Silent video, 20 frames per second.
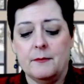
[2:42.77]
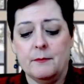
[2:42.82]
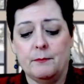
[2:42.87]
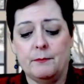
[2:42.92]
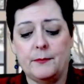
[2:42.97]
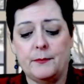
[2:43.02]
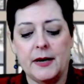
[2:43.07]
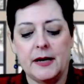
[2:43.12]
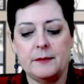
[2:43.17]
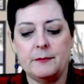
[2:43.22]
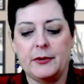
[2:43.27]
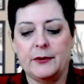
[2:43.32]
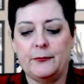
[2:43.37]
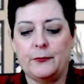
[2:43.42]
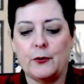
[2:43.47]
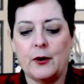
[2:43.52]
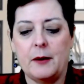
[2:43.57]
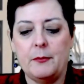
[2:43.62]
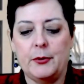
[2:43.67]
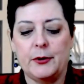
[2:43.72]
But
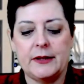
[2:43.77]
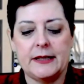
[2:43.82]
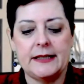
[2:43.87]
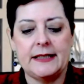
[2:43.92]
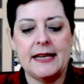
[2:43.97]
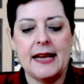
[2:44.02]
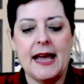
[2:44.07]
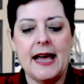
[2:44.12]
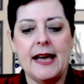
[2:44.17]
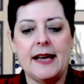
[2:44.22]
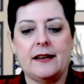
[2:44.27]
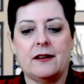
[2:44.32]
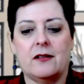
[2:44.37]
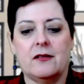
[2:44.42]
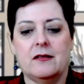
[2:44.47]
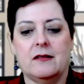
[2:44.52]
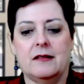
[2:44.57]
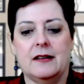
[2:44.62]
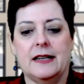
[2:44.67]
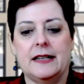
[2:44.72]
before I put the tag
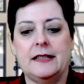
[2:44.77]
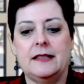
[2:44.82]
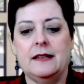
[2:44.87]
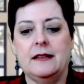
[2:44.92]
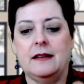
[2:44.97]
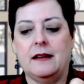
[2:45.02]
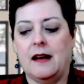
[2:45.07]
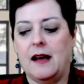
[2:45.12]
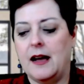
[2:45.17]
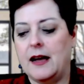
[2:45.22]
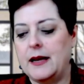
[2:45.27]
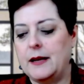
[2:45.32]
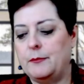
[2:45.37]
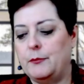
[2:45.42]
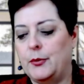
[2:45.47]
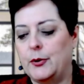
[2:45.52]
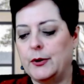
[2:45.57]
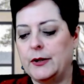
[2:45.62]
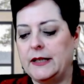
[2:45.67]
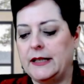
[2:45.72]
on, I
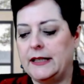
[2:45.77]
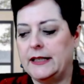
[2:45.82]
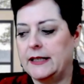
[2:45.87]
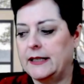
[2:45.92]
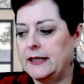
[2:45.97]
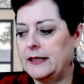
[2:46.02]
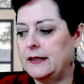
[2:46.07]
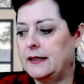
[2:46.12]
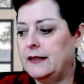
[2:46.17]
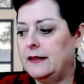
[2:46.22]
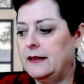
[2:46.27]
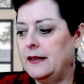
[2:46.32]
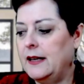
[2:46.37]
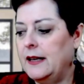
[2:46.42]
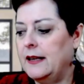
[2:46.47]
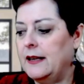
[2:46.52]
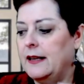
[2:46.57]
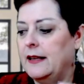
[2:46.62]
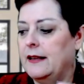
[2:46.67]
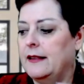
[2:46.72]
put in
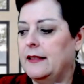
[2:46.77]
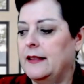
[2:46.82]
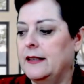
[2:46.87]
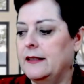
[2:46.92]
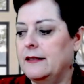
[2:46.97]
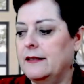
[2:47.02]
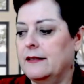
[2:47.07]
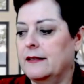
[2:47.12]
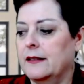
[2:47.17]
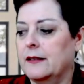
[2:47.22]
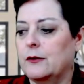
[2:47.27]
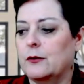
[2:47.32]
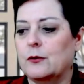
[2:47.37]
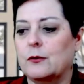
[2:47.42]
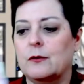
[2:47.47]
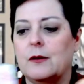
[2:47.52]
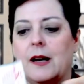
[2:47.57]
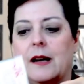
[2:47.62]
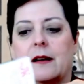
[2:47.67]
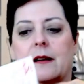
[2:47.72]
this
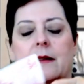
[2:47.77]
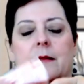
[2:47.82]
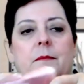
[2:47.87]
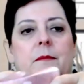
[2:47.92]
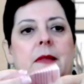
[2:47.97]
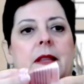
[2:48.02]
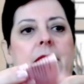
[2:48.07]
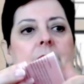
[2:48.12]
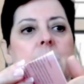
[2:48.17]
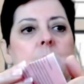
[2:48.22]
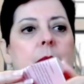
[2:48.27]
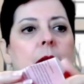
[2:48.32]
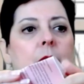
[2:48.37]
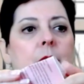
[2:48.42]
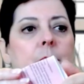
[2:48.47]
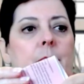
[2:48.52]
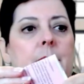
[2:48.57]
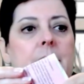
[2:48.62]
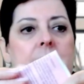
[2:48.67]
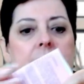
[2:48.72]
little thing
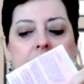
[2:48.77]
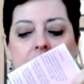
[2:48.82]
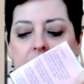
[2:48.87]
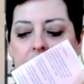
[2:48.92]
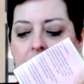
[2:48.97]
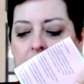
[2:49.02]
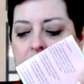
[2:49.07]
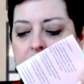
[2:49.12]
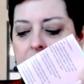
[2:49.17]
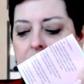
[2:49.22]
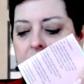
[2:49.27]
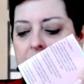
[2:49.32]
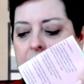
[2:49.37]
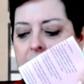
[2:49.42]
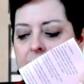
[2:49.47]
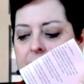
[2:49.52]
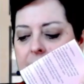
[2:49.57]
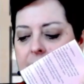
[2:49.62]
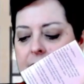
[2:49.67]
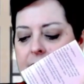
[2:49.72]
about me
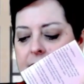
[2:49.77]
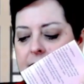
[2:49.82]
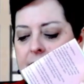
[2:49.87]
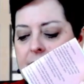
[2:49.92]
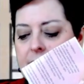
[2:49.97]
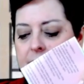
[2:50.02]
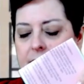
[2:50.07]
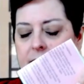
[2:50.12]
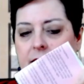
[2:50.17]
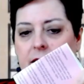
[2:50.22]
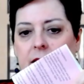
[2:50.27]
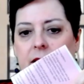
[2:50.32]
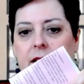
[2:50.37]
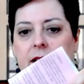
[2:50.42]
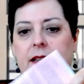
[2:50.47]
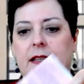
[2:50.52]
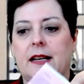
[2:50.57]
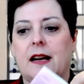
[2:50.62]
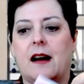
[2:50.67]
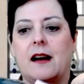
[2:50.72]
and
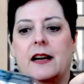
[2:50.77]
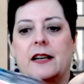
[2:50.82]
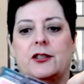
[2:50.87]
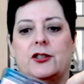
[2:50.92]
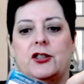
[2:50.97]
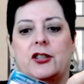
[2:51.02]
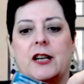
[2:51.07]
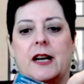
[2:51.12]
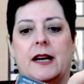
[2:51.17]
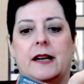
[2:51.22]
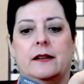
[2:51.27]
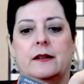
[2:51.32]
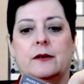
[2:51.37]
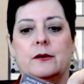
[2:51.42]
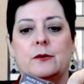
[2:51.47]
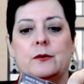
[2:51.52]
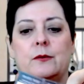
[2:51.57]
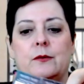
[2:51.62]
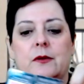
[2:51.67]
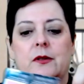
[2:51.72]
the
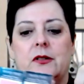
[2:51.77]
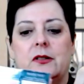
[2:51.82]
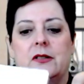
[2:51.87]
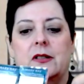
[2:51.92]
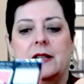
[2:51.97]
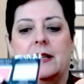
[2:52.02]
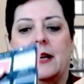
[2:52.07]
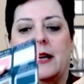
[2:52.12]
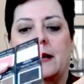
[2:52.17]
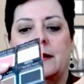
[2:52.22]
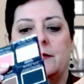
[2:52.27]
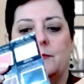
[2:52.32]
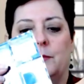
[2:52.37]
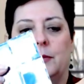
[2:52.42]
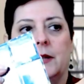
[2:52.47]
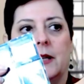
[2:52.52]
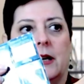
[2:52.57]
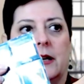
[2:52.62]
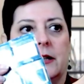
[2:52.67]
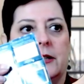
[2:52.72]
eyeshadows and
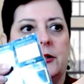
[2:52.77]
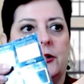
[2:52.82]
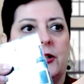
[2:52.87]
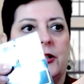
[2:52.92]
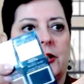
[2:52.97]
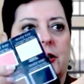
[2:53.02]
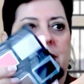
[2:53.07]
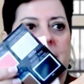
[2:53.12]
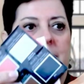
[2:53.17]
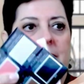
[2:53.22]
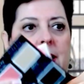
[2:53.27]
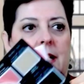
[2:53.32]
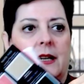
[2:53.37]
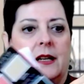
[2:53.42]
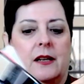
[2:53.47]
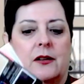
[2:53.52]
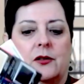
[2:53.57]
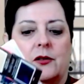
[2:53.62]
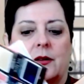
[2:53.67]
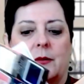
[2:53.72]
blush.
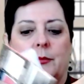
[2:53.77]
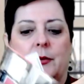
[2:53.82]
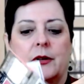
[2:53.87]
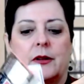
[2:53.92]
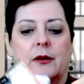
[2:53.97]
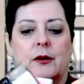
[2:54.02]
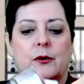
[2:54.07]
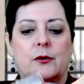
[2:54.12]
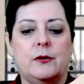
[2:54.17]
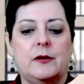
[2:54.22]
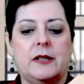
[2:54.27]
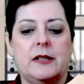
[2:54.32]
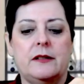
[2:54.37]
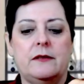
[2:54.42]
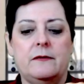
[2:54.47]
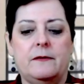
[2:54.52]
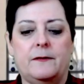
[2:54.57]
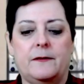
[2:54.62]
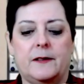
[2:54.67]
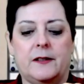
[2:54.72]
So I put those in
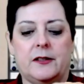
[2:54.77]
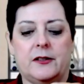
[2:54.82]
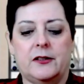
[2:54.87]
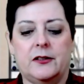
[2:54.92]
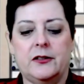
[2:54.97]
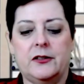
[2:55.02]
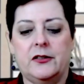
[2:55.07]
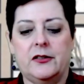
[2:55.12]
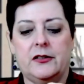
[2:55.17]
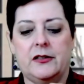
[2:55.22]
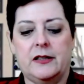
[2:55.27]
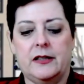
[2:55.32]
first,